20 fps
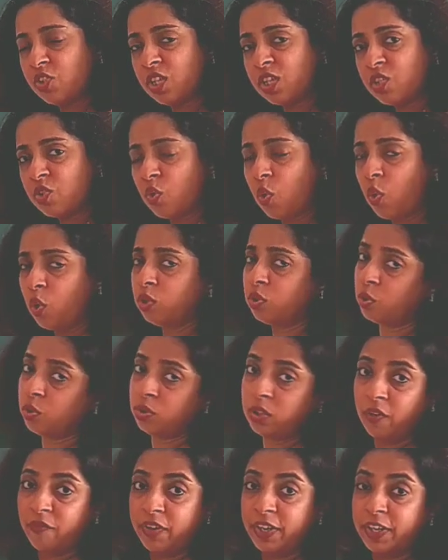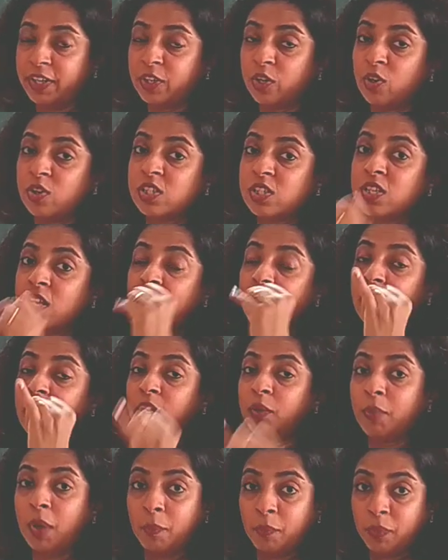just go through the videos,
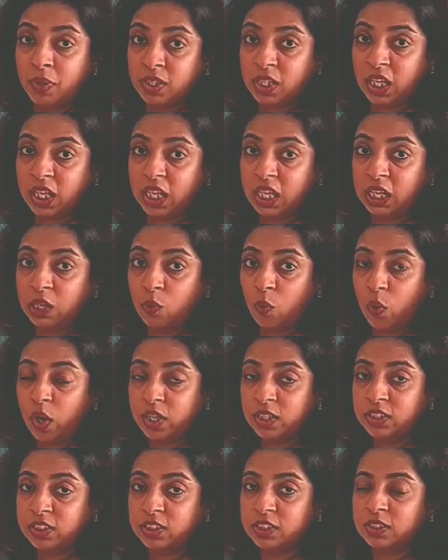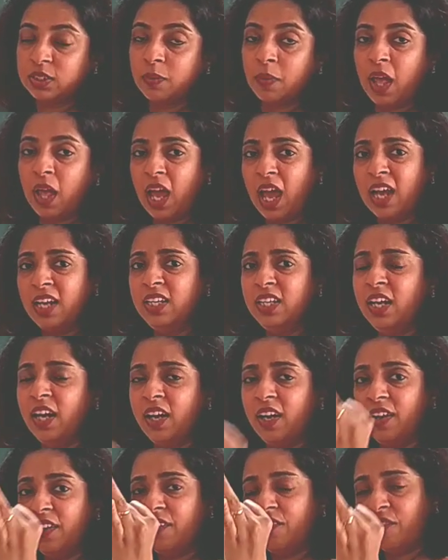remember the keywords, and
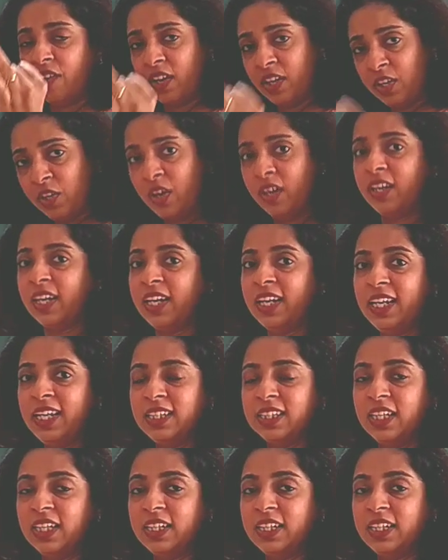when you are reading the